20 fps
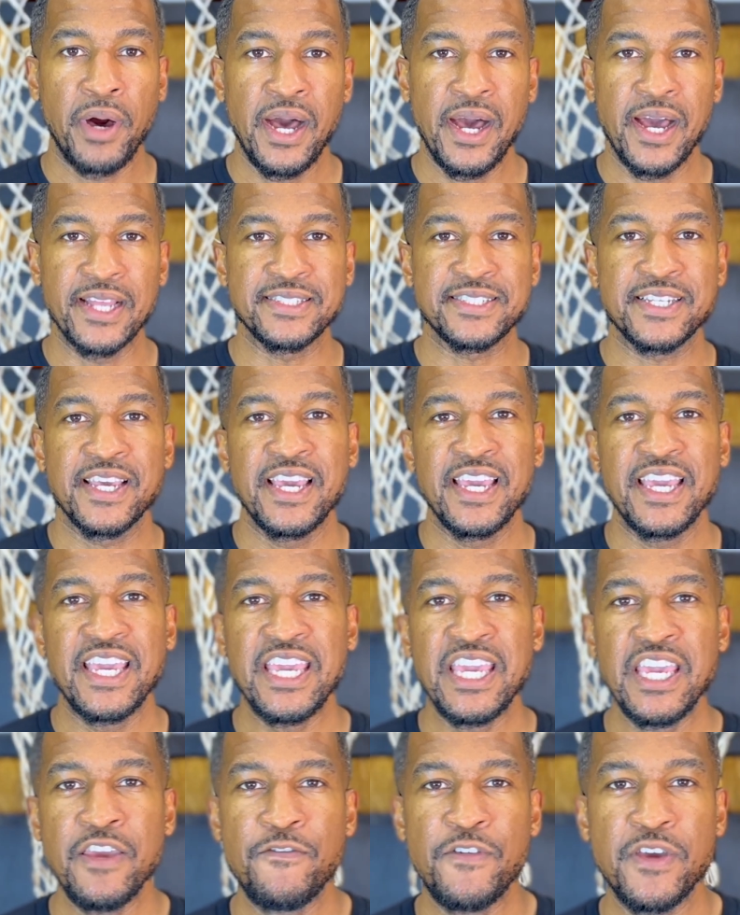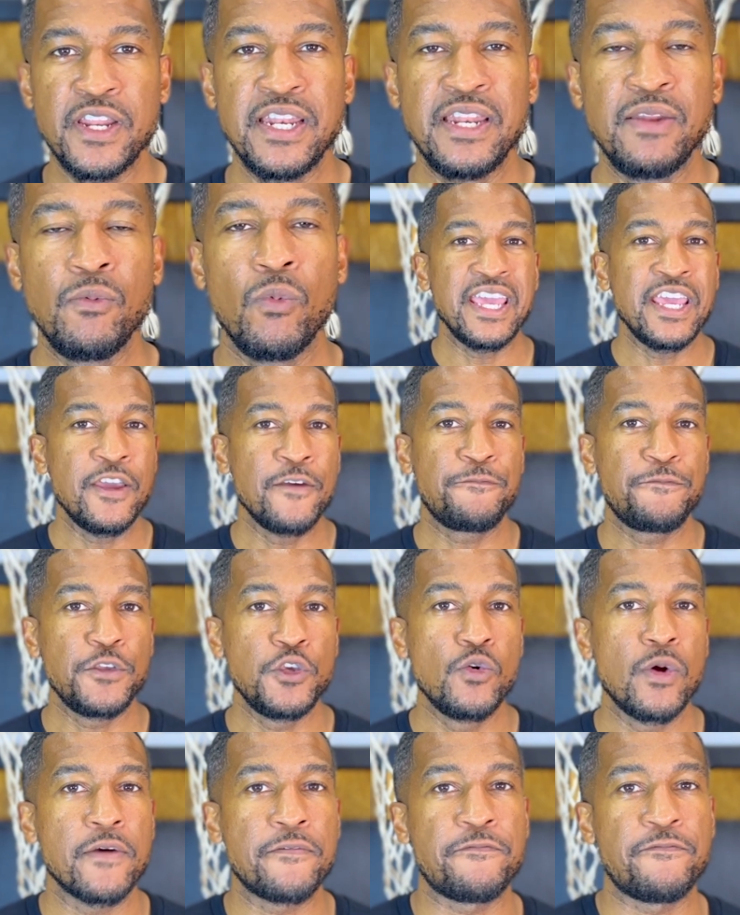But even if
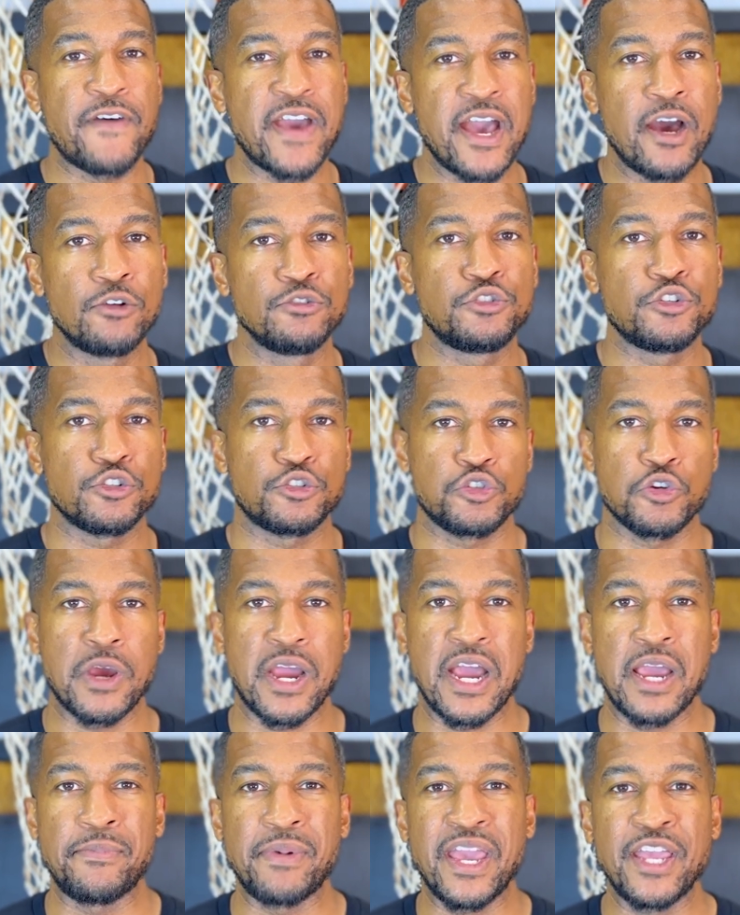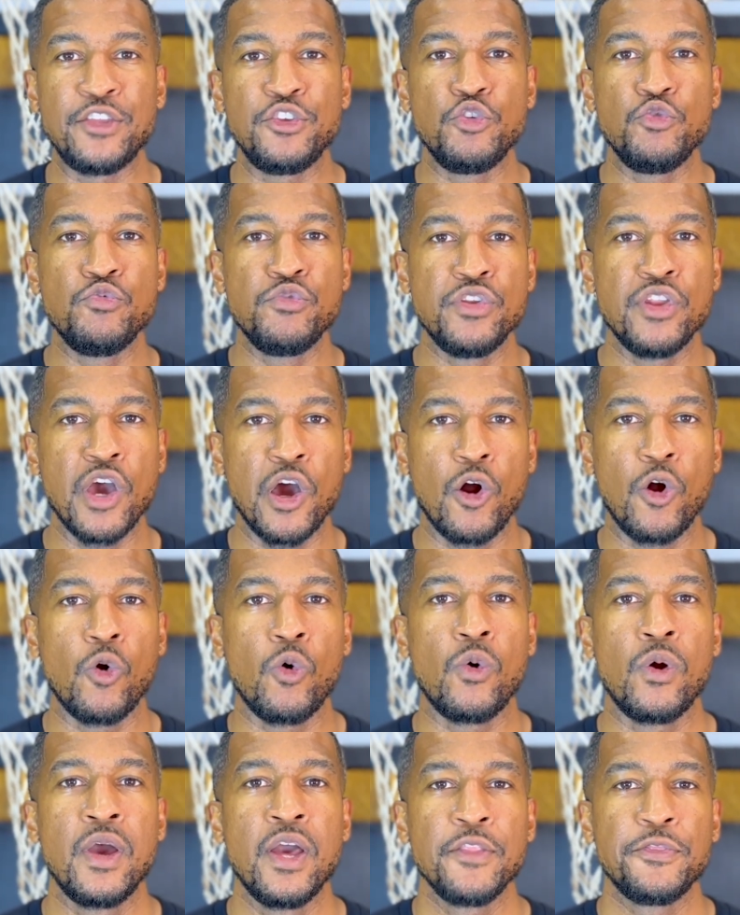you have found your tribe and you
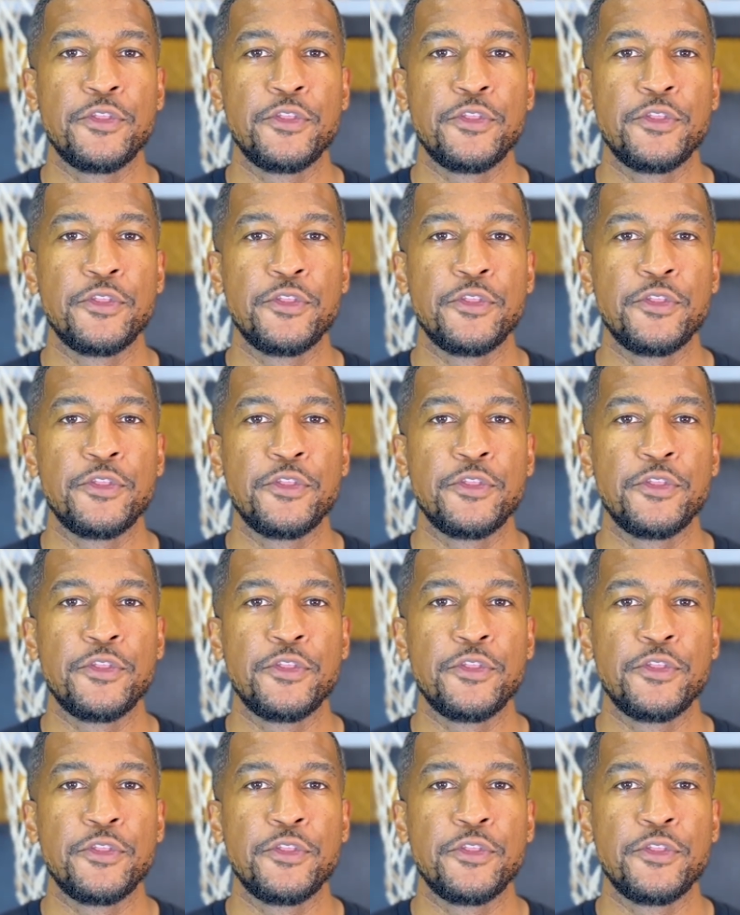know